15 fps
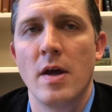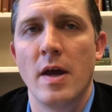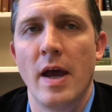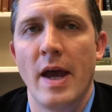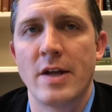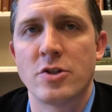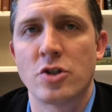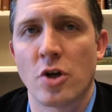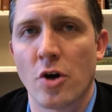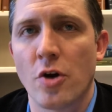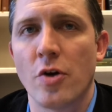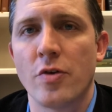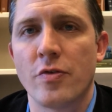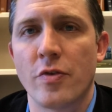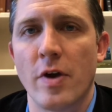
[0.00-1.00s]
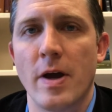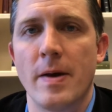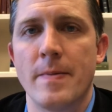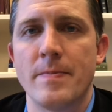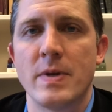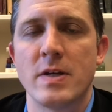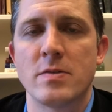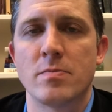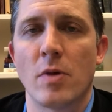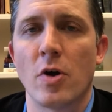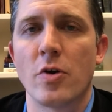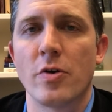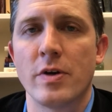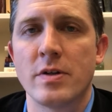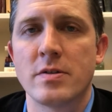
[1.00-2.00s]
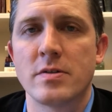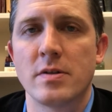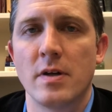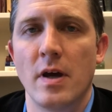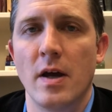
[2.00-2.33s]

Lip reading: had turned from his murderous